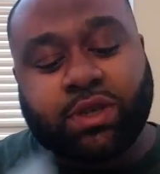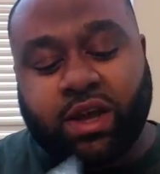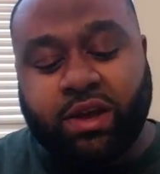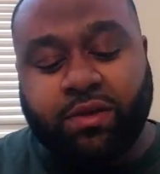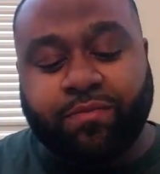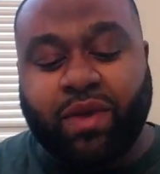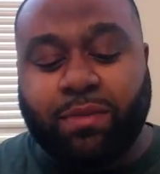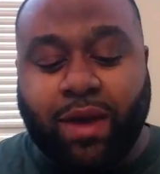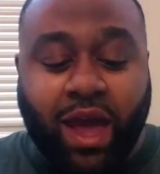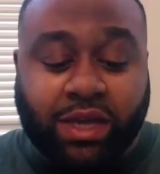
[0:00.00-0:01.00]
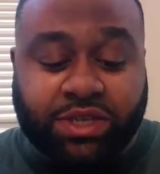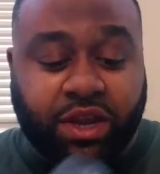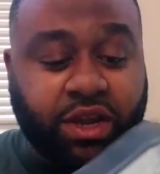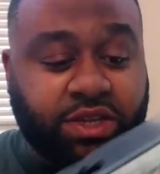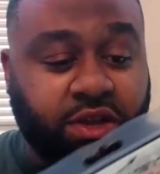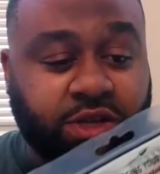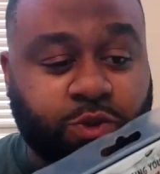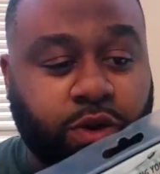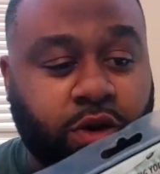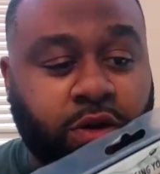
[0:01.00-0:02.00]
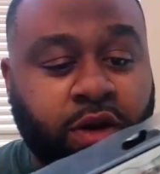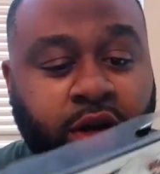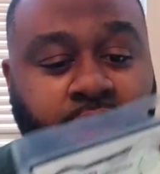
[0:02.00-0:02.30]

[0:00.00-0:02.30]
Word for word: uh, made by Action Airtail as well.